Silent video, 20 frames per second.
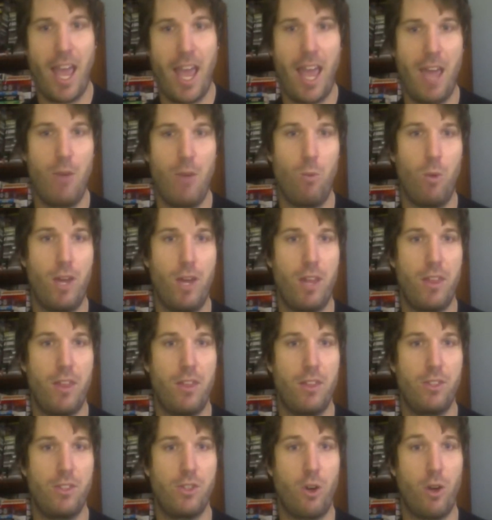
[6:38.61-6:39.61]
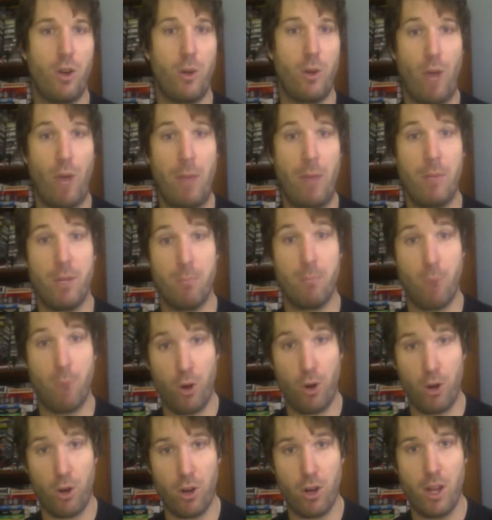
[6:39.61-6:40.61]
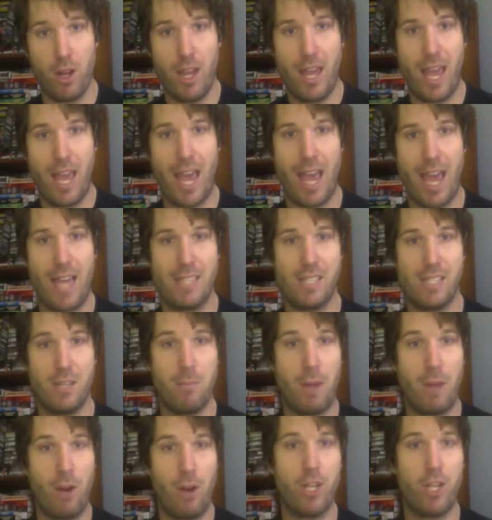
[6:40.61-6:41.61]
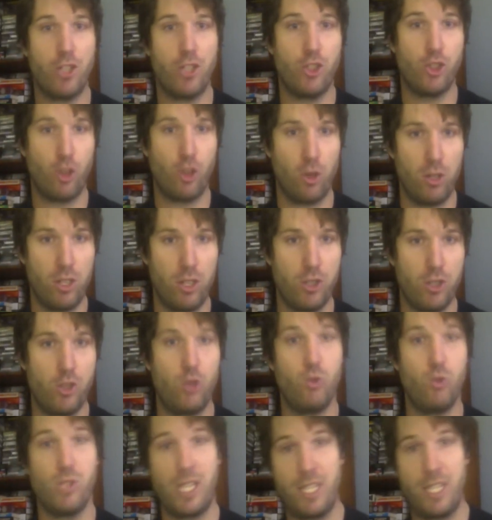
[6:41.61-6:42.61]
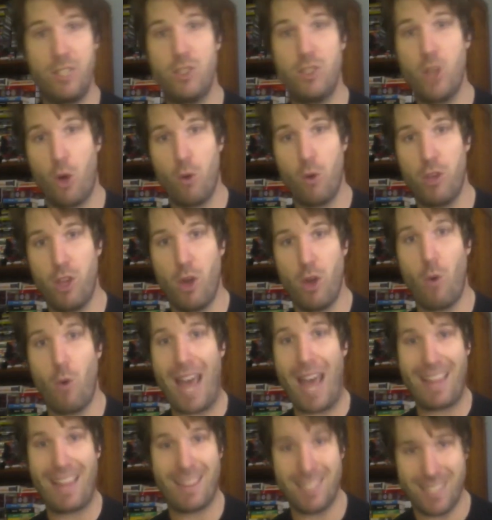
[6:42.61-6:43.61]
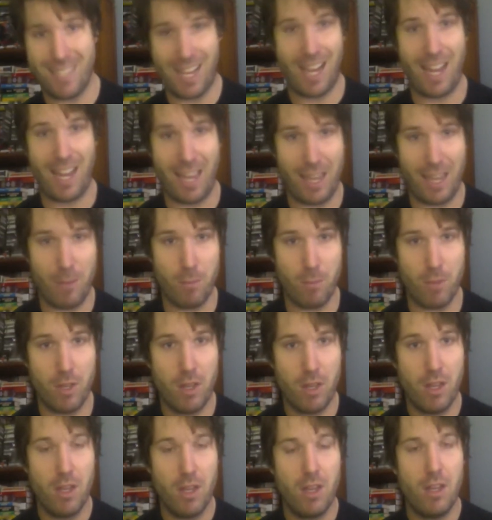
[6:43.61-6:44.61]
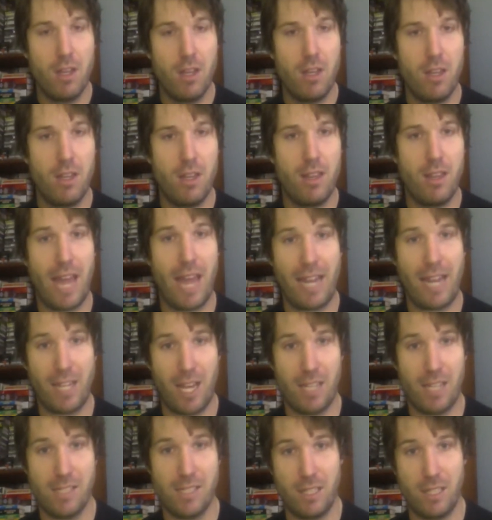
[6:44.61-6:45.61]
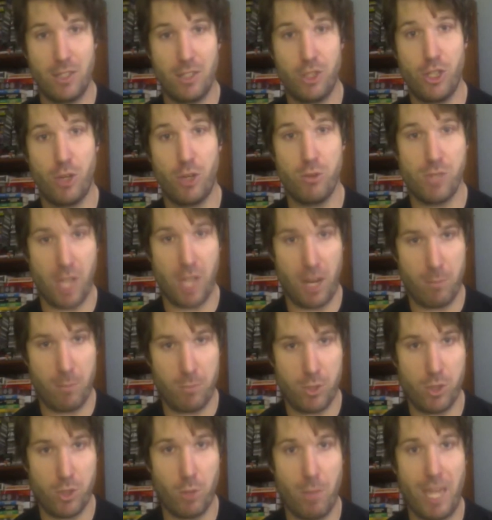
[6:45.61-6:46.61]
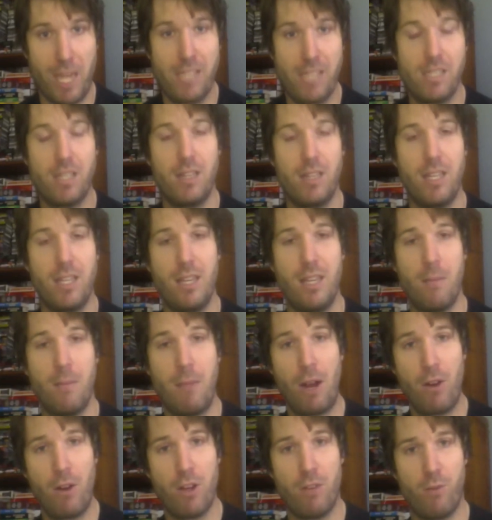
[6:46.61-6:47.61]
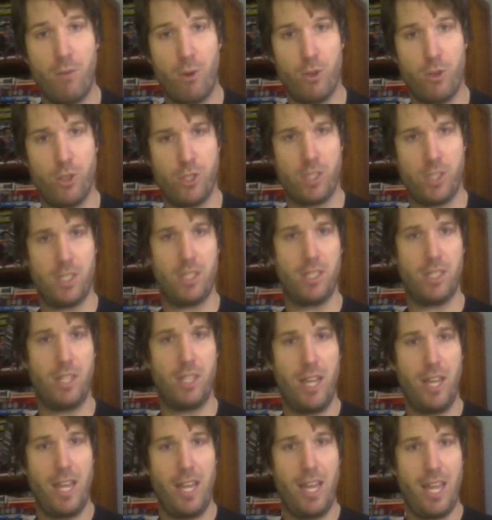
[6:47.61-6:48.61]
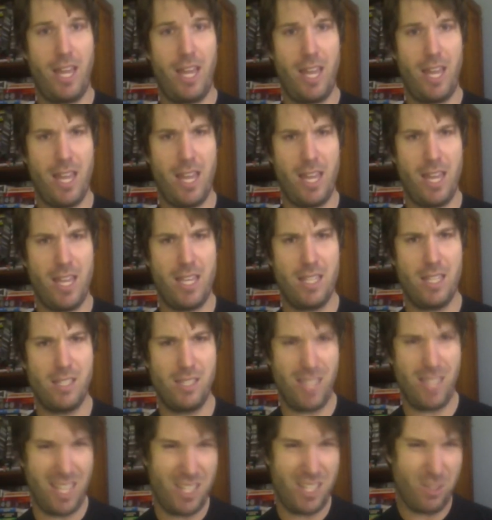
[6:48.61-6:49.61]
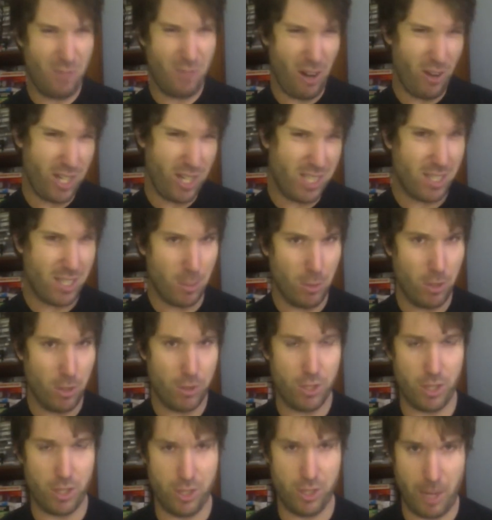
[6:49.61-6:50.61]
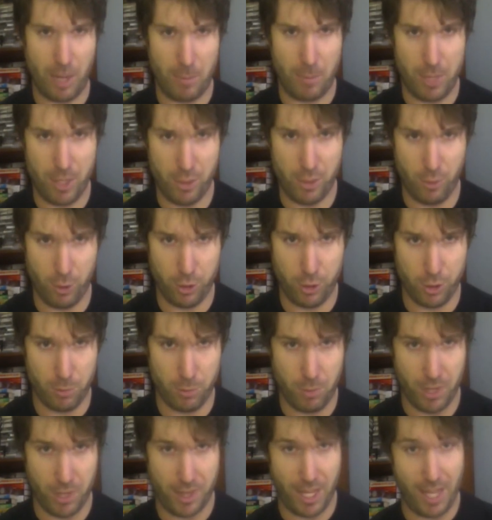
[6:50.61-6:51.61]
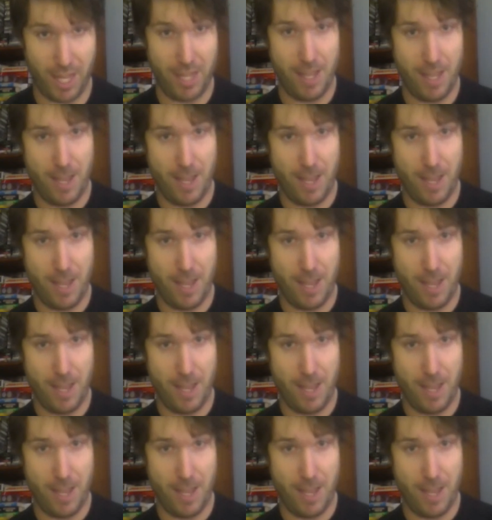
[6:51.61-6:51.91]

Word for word: with starring Raymond Burr as an American journalist who's in Tokyo at the time that Godzilla shows up. So basically the American version is is very similar to the Japanese version, but they